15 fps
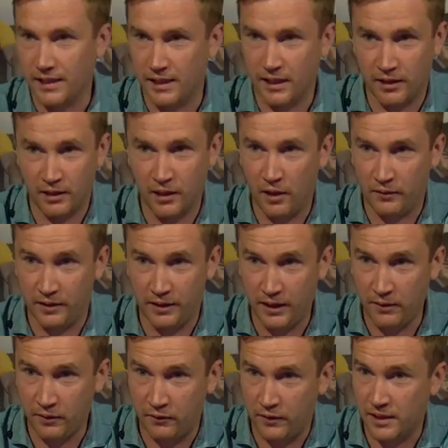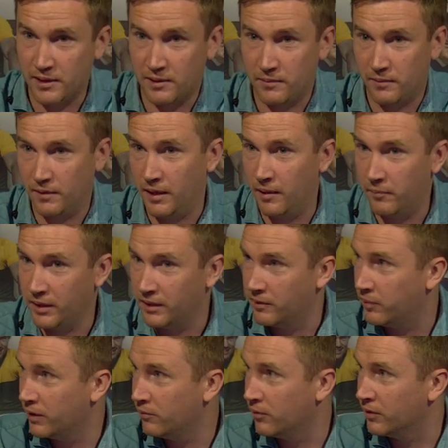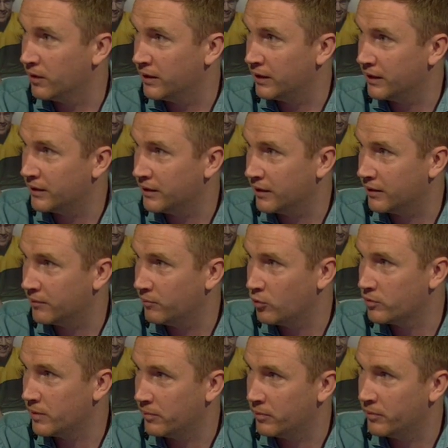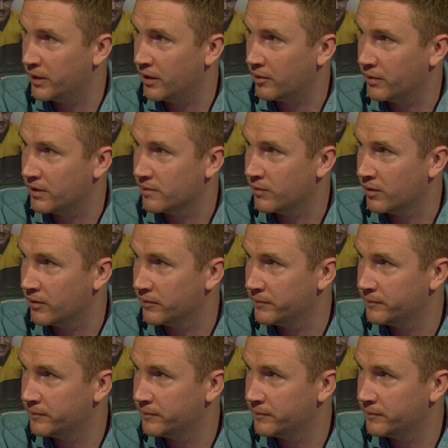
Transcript: kicking off to Davy Fitz uh, being the big one. I think that most people will be talking about this morning.